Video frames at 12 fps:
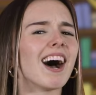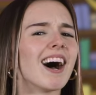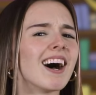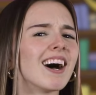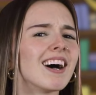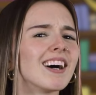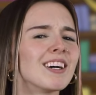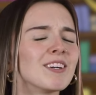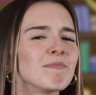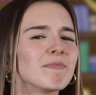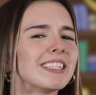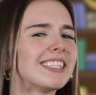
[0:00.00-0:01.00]

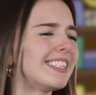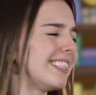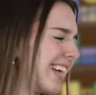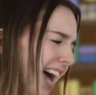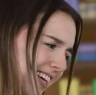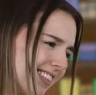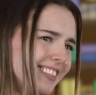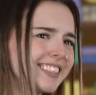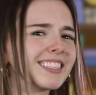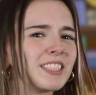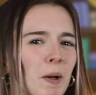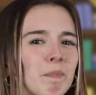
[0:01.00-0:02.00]
Um, yes,
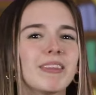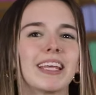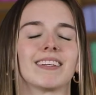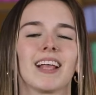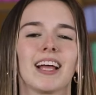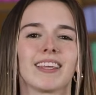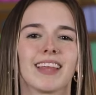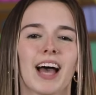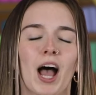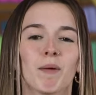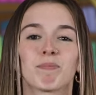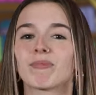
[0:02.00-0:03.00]
something like
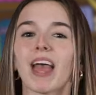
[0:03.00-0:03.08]
that.